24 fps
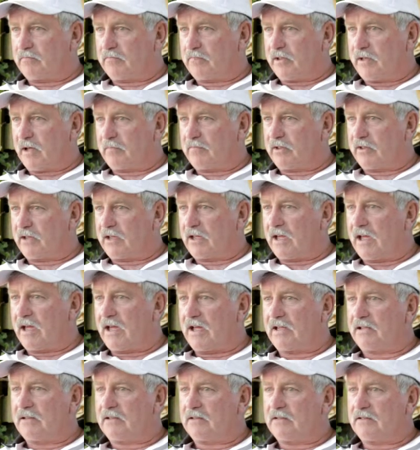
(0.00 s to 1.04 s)
up to the
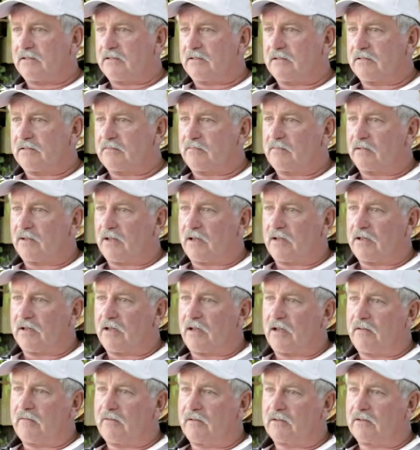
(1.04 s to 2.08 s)
gardens,
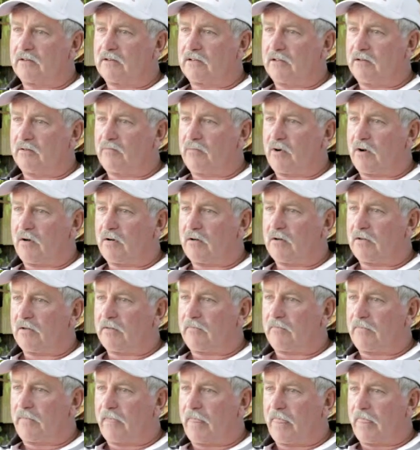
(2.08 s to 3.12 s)
over to Sloop Rock,
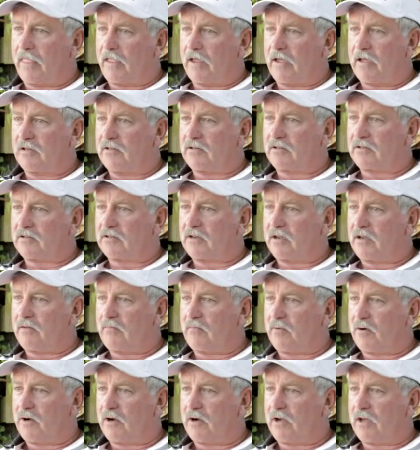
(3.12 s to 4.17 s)
and just keep
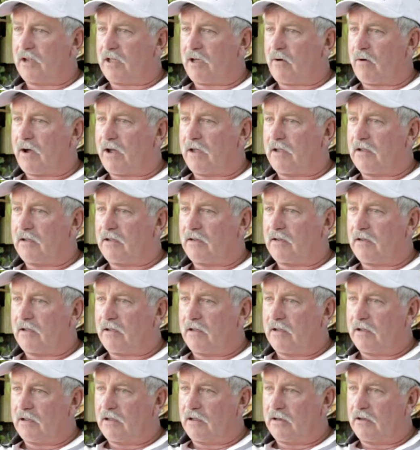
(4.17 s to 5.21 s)
working our way,
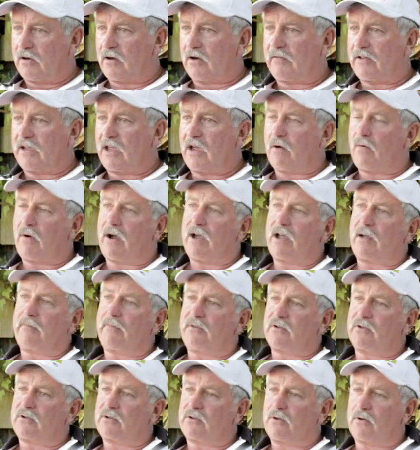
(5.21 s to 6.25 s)
diving our way up
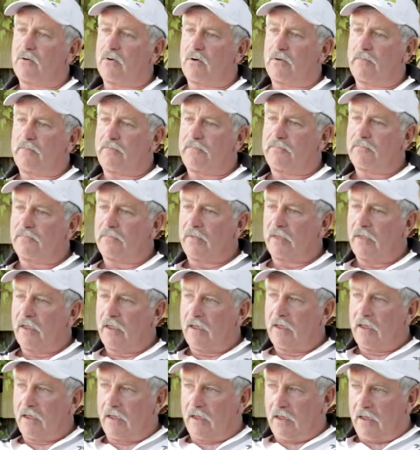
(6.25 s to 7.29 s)
the shore.
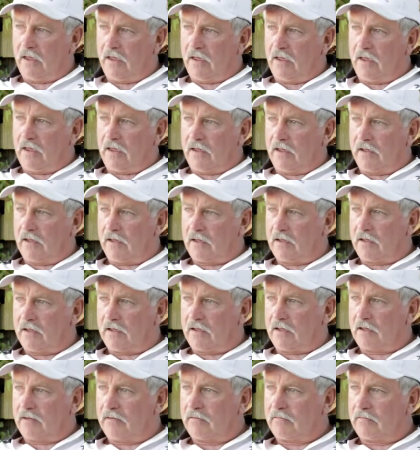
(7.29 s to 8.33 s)

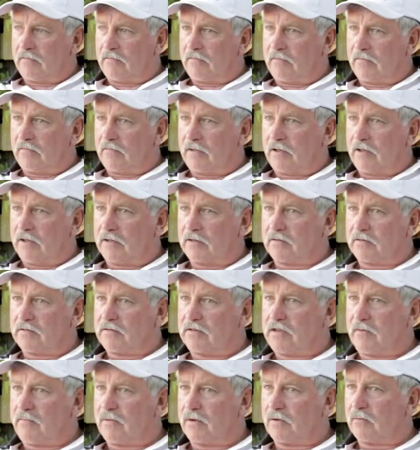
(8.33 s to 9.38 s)
A
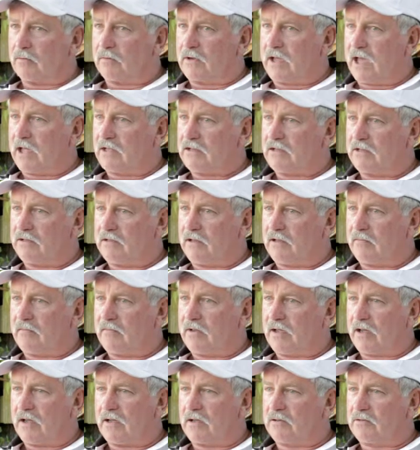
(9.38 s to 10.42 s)
typical catch in them
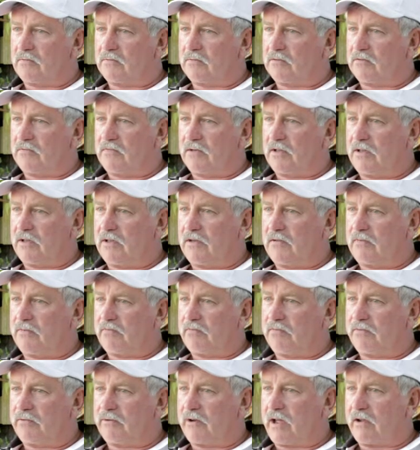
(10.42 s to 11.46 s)
days would be
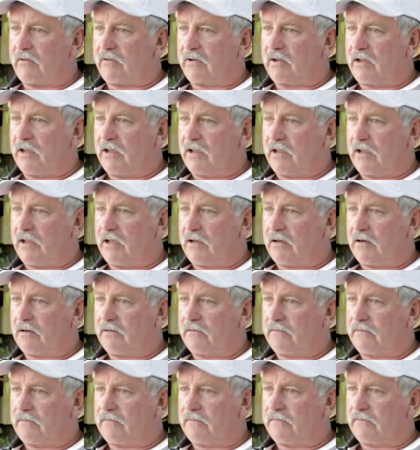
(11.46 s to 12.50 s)
300 kilo
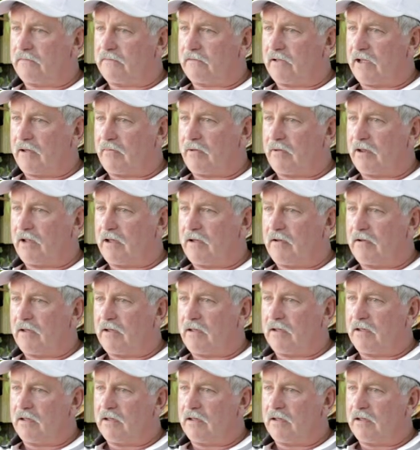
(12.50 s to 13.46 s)
of abalone.